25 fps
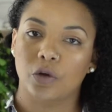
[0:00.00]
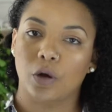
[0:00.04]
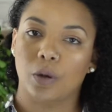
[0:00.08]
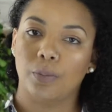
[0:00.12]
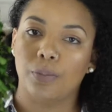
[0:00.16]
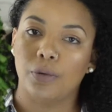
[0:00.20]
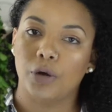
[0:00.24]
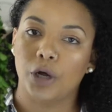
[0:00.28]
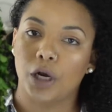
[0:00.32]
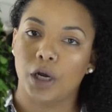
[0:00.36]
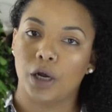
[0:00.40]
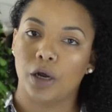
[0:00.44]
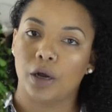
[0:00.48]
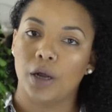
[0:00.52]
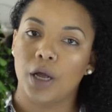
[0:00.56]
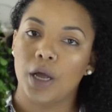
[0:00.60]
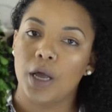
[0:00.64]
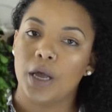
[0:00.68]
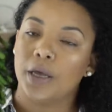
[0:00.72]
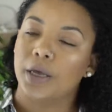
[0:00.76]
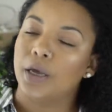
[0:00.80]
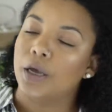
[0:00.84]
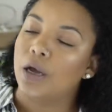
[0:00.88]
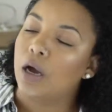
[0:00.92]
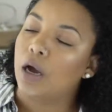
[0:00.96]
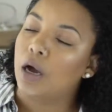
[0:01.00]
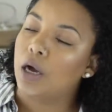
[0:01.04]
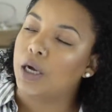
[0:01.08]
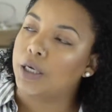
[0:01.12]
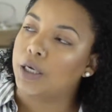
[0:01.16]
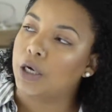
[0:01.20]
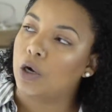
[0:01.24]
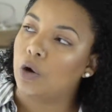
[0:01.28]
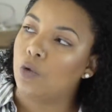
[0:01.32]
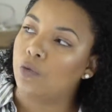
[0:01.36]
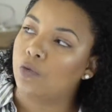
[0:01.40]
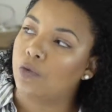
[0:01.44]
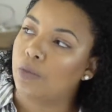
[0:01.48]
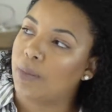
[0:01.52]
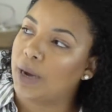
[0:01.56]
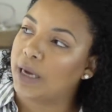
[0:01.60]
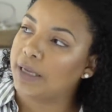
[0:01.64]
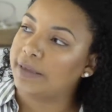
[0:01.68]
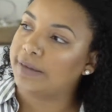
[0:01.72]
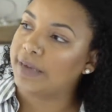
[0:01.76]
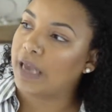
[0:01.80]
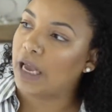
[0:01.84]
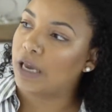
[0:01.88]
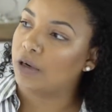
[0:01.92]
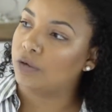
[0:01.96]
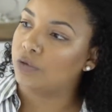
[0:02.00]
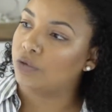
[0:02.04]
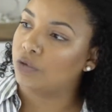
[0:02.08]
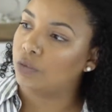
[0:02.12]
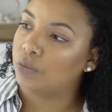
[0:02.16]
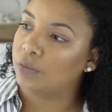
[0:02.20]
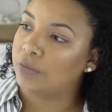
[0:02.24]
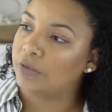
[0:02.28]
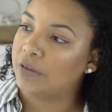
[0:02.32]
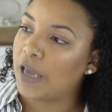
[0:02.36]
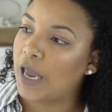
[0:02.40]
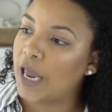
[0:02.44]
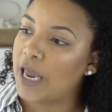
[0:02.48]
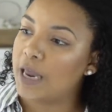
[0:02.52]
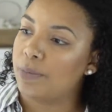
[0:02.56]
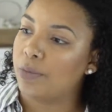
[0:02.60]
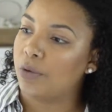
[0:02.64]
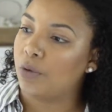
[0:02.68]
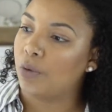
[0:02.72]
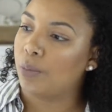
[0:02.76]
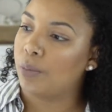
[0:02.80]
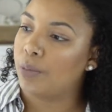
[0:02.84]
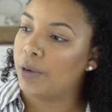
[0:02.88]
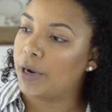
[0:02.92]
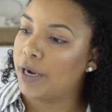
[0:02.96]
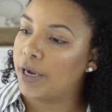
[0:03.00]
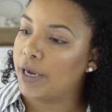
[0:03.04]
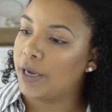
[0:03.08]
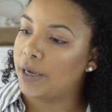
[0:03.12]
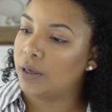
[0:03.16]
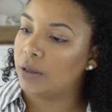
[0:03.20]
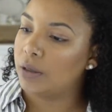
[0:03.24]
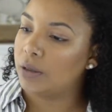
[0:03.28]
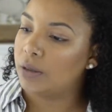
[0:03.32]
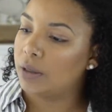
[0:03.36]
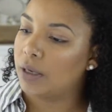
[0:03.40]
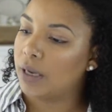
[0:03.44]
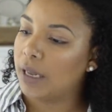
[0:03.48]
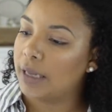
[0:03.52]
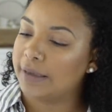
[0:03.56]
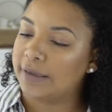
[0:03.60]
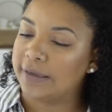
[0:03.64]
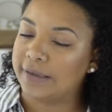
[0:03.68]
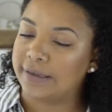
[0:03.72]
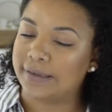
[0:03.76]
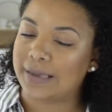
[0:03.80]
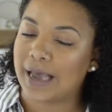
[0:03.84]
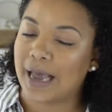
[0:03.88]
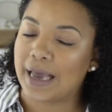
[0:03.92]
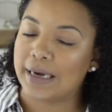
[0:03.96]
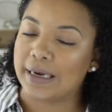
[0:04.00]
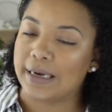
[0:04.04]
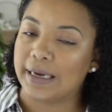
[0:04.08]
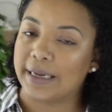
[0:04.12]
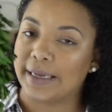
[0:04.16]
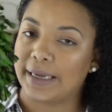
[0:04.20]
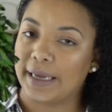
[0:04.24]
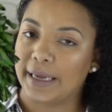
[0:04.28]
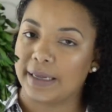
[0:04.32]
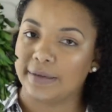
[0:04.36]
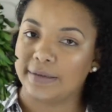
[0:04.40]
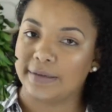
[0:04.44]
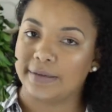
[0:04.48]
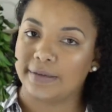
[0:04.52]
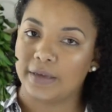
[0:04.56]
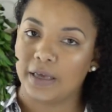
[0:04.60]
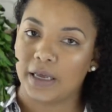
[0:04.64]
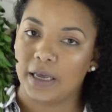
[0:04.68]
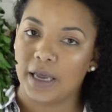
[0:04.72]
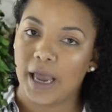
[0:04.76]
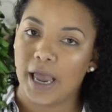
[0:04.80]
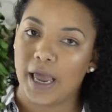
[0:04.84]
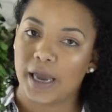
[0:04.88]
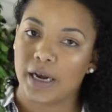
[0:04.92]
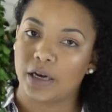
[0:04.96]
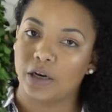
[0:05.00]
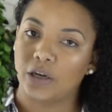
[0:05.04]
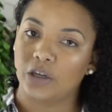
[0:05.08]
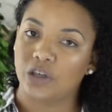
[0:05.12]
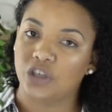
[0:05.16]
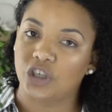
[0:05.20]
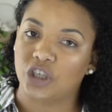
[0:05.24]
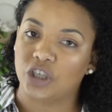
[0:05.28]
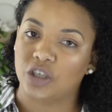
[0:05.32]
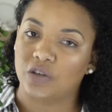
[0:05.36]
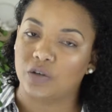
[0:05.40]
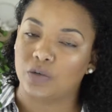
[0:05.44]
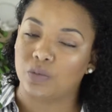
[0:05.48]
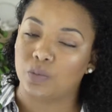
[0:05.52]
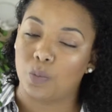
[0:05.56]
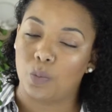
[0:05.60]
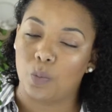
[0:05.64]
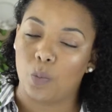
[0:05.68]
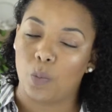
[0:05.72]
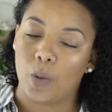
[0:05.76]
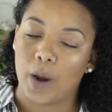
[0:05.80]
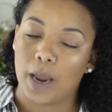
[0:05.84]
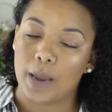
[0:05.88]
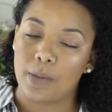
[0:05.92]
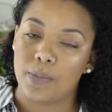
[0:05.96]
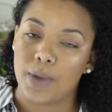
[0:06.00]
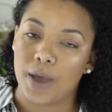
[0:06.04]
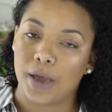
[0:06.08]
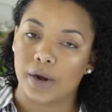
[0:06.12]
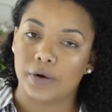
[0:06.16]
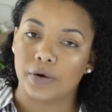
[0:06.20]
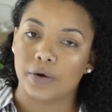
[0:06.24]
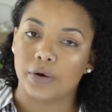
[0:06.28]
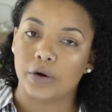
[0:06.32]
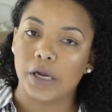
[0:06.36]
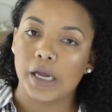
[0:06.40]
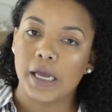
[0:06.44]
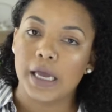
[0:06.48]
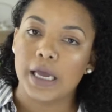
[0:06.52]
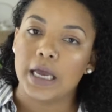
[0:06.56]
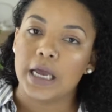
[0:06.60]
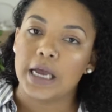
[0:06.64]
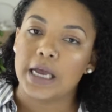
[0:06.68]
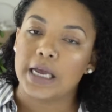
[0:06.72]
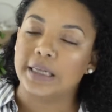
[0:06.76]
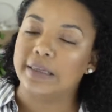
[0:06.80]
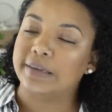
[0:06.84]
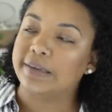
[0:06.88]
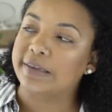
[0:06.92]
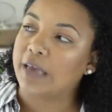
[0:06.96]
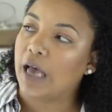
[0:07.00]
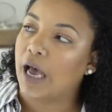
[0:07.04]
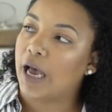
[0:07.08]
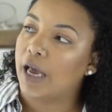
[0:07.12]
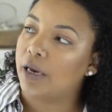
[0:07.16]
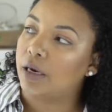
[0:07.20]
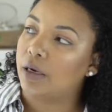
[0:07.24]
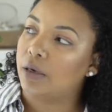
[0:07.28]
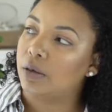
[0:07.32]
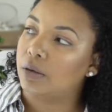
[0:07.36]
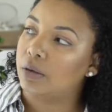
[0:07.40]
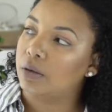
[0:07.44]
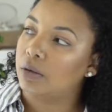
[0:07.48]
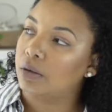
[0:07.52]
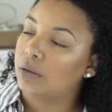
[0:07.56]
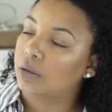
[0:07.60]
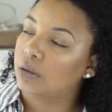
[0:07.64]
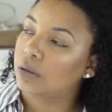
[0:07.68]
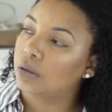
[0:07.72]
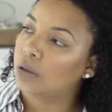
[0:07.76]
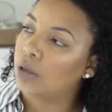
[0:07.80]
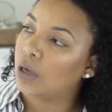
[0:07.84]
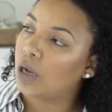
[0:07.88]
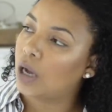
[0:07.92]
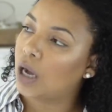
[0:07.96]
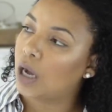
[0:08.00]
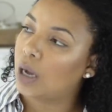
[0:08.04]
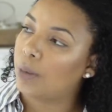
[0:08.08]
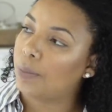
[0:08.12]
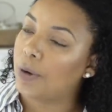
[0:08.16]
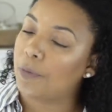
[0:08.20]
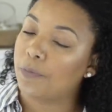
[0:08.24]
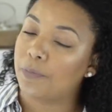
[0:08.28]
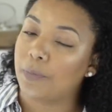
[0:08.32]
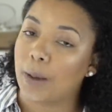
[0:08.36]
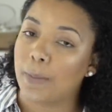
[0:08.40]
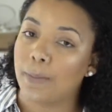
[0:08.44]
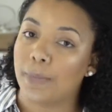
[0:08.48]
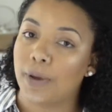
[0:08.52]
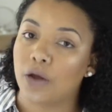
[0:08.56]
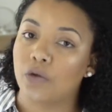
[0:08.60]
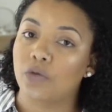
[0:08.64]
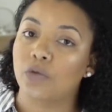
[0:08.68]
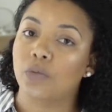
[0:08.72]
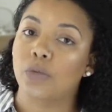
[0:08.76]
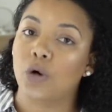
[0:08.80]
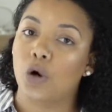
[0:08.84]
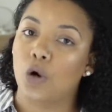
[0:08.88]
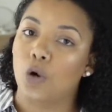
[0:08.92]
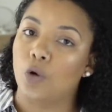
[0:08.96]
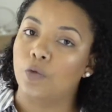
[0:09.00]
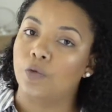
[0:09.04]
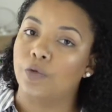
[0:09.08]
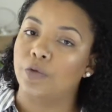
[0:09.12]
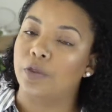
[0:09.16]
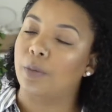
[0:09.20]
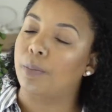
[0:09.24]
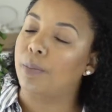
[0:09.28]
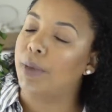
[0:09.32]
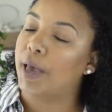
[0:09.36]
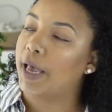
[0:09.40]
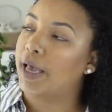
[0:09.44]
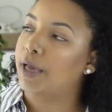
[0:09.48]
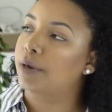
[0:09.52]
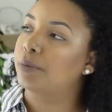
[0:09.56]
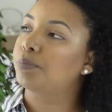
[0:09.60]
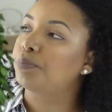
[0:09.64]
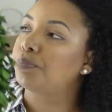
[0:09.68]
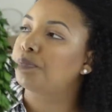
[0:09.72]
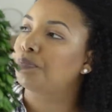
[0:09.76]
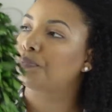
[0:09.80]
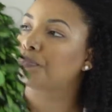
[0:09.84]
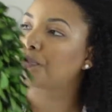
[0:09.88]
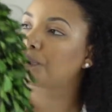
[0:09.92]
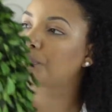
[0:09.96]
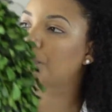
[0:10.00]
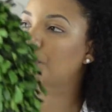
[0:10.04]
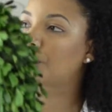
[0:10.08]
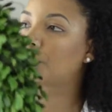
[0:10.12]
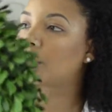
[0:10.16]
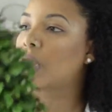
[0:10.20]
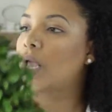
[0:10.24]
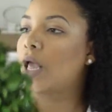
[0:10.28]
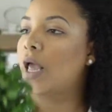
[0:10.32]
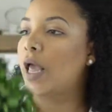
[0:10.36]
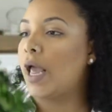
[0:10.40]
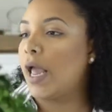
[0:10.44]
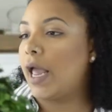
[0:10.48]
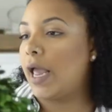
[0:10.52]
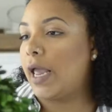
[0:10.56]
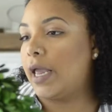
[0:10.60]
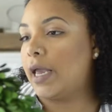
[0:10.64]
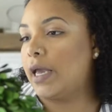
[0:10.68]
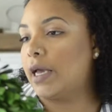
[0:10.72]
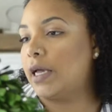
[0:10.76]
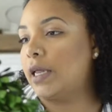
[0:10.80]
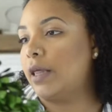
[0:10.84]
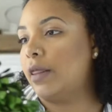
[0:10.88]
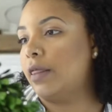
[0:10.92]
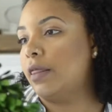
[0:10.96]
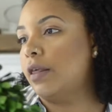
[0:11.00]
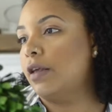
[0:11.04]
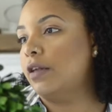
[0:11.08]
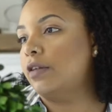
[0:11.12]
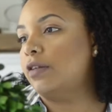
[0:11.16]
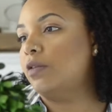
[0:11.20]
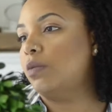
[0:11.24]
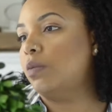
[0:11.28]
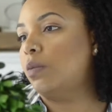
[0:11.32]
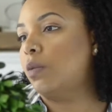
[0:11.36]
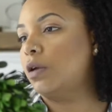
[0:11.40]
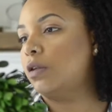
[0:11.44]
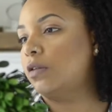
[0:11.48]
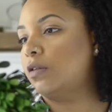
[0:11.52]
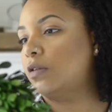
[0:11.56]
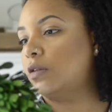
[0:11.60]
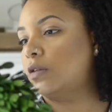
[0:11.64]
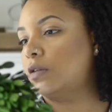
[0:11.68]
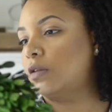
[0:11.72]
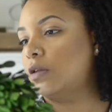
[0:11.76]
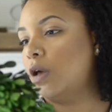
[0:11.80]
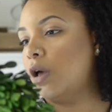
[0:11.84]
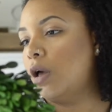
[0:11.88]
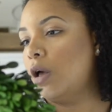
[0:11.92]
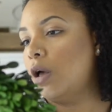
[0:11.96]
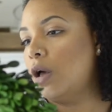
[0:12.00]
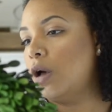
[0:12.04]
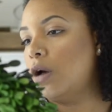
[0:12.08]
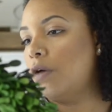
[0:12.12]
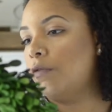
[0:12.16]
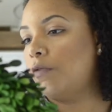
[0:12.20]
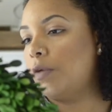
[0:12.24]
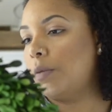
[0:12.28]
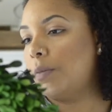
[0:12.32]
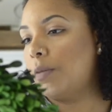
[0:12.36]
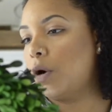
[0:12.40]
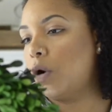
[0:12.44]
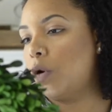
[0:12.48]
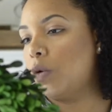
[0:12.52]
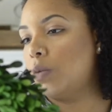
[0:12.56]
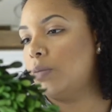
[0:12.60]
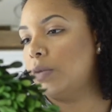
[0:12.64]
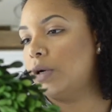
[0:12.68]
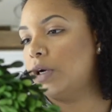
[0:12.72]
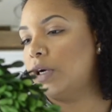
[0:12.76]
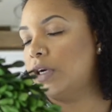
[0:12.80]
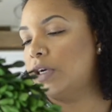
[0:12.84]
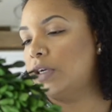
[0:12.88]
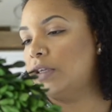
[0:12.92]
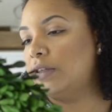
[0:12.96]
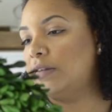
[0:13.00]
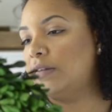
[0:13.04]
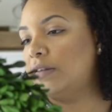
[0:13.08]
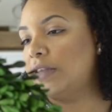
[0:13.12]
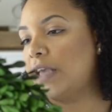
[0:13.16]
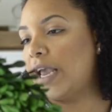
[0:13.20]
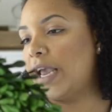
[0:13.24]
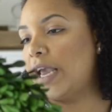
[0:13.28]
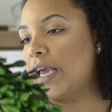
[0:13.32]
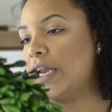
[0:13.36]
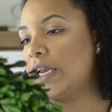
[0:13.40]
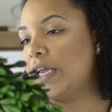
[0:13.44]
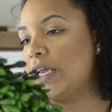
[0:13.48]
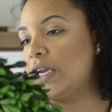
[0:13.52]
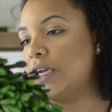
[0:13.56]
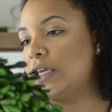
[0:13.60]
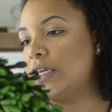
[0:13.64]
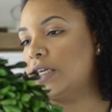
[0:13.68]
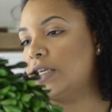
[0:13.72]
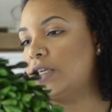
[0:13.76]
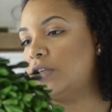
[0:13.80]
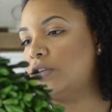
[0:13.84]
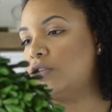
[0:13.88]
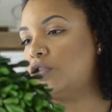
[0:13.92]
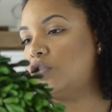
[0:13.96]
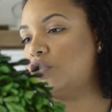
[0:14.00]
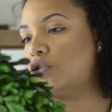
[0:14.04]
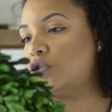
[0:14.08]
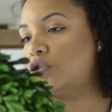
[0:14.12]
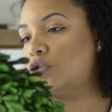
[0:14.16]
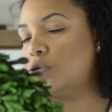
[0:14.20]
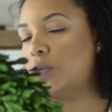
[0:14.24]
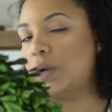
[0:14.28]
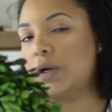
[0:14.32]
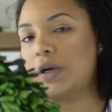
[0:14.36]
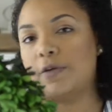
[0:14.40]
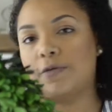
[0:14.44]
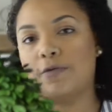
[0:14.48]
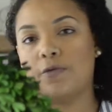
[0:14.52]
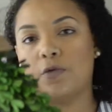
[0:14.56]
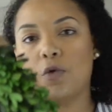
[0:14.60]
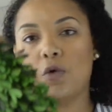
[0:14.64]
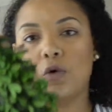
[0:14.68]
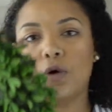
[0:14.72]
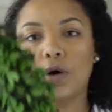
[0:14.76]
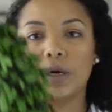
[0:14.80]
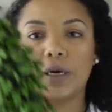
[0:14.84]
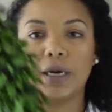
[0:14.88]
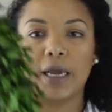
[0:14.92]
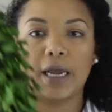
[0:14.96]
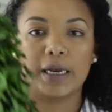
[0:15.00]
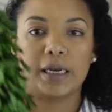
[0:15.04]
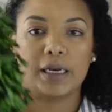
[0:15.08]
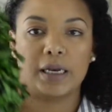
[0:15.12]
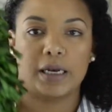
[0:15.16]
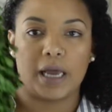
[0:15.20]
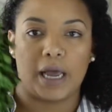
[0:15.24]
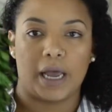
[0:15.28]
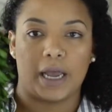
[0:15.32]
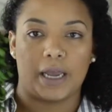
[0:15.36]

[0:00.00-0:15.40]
going to put it uh, over my dining room table, but decided against it. And it looks just way better inside um, of my bedroom over the bed. And this was from Home Goods, and it is $24.99.